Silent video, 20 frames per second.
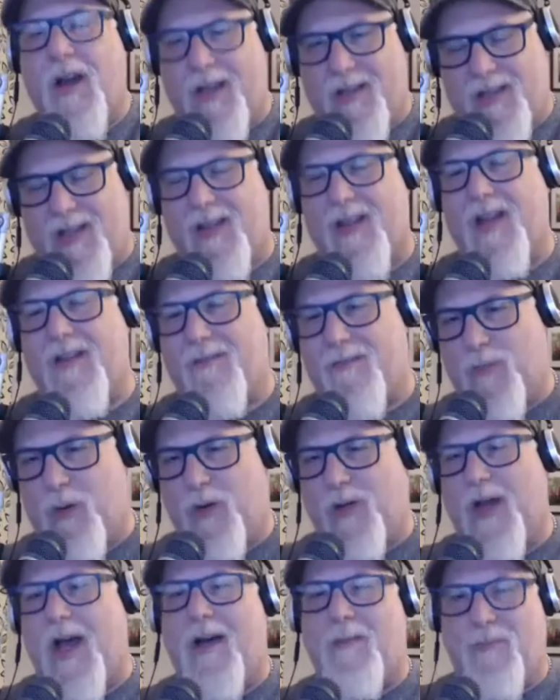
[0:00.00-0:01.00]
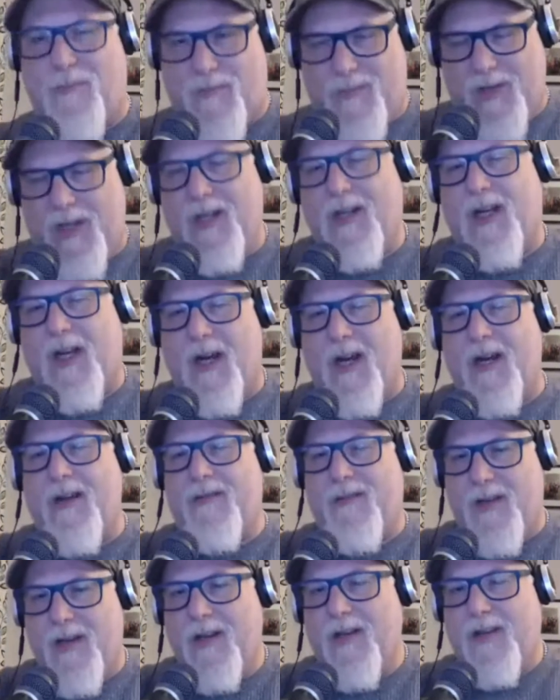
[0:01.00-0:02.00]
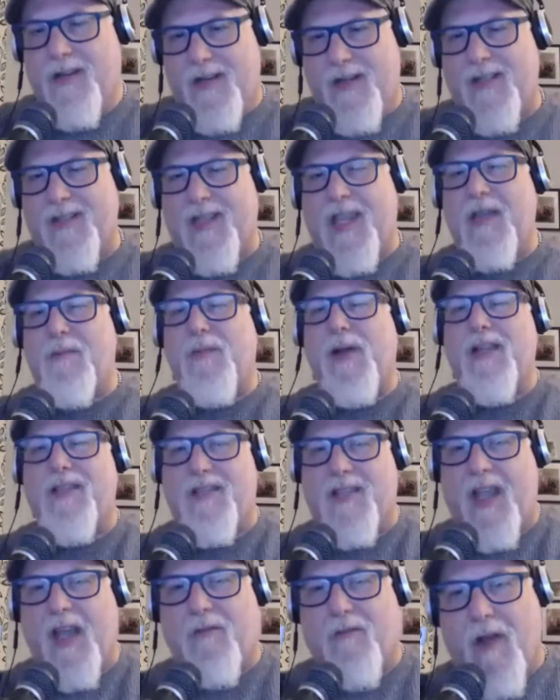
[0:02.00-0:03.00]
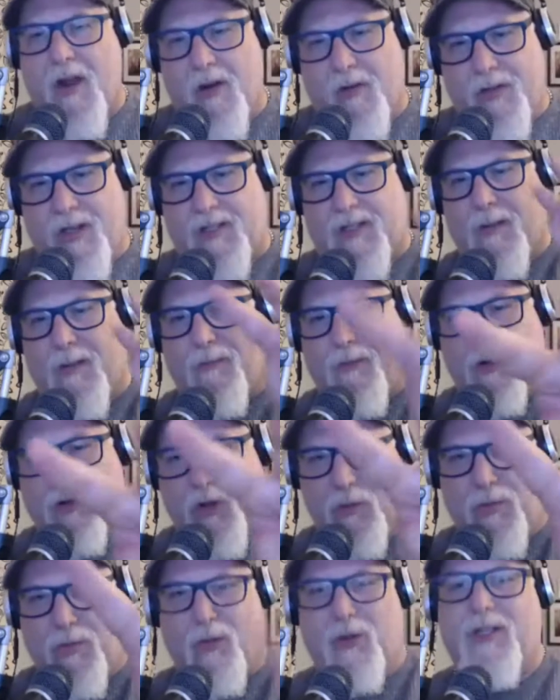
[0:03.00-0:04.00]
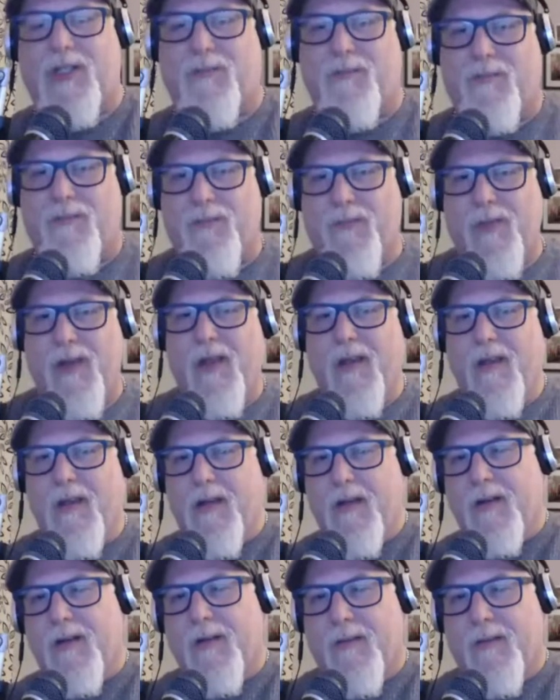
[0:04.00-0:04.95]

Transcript: all right, so then, well, all right, let's keep my skin right on the tip for 2 points. All right,